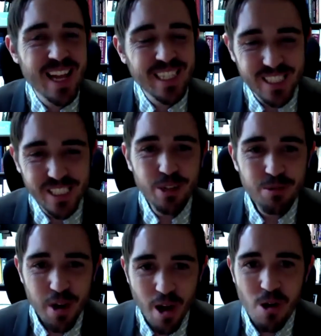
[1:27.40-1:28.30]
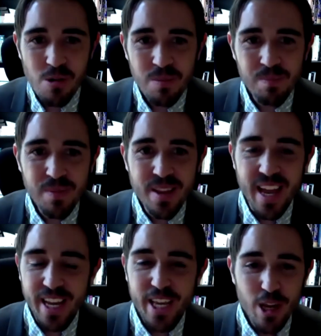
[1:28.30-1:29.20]
did you know
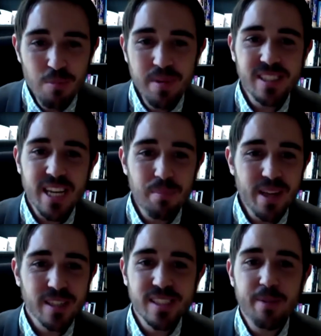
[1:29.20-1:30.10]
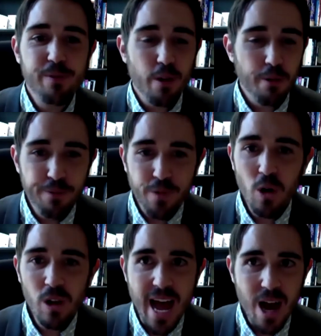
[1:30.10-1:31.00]
that humans can be asleep for a
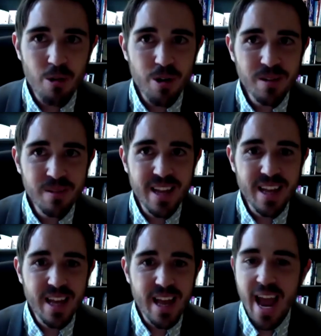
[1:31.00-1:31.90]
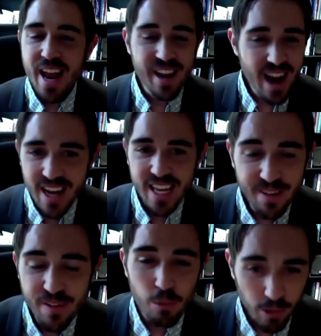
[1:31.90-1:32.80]
full hour and not
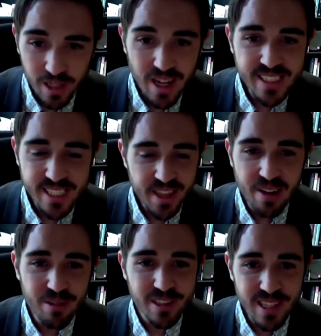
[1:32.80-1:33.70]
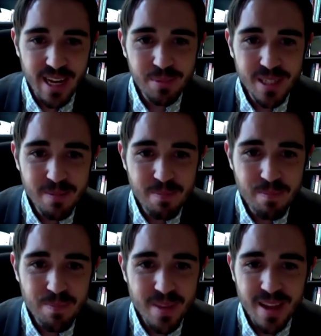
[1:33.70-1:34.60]
even realize that they ever slept?
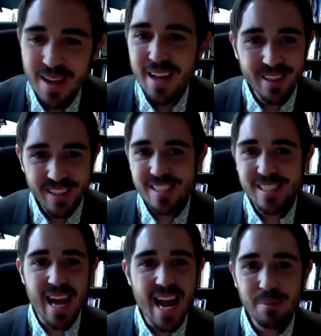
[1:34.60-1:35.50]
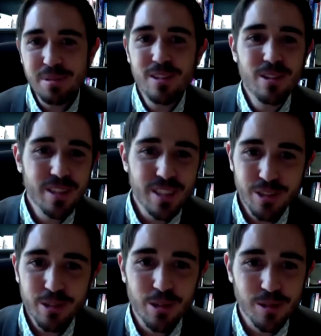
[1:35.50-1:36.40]
This is absolutely
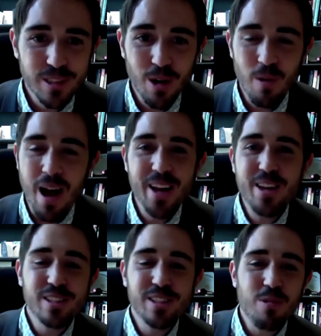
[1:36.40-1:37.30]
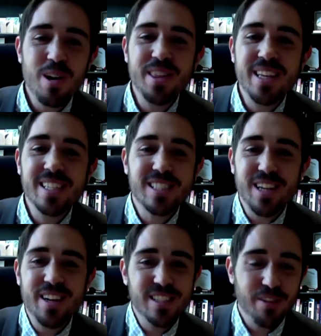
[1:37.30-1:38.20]
true. So I used to run these
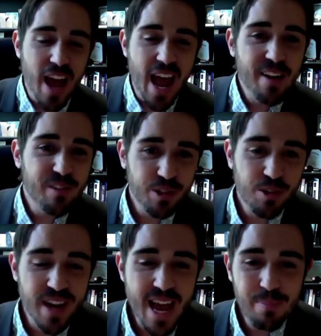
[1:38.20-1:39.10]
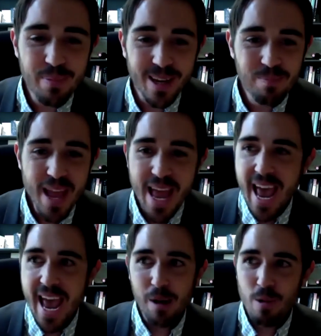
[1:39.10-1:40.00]
studies of afternoon napping,
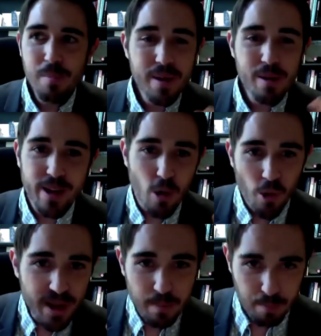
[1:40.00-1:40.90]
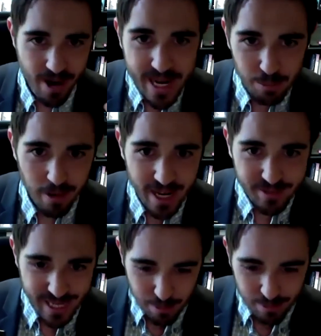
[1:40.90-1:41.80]
and we'd be recording brain waves,
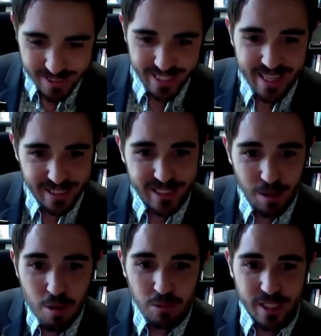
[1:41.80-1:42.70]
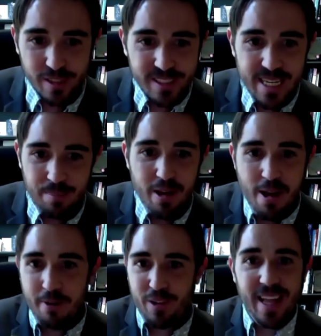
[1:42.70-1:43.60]
and we'd see that someone was asleep
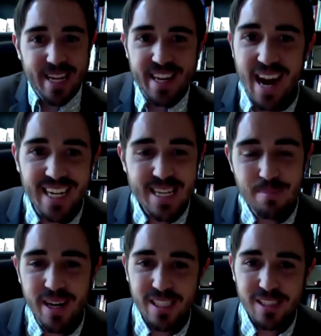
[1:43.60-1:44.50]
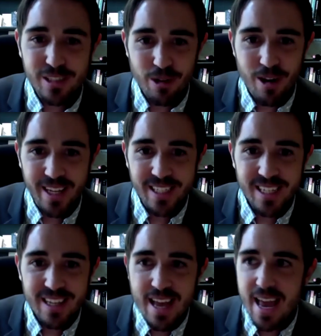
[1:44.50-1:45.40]
for like 90 minutes straight,
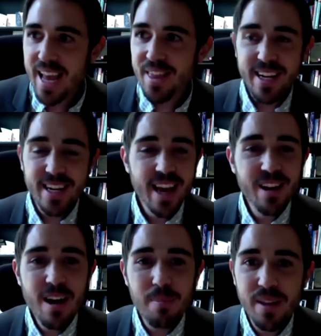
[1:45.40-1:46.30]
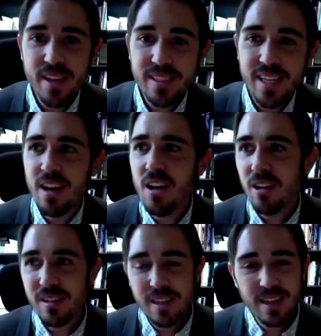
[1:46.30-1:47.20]
and they'd get up and they say, "Oh,
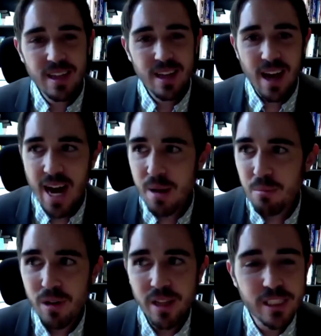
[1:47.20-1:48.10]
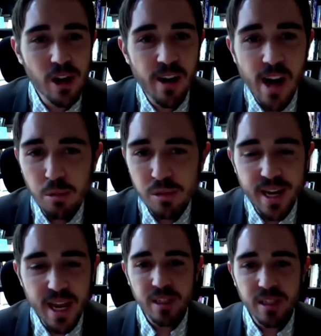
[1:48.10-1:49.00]
I'm really sorry I wasn't
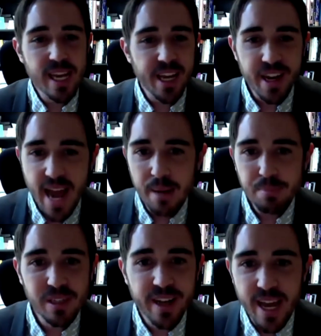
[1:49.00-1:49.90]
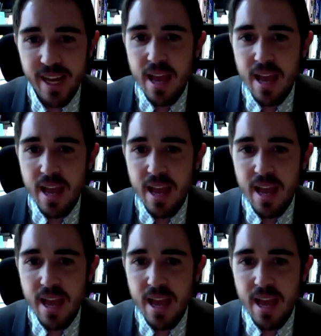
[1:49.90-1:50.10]
able to take a nap today.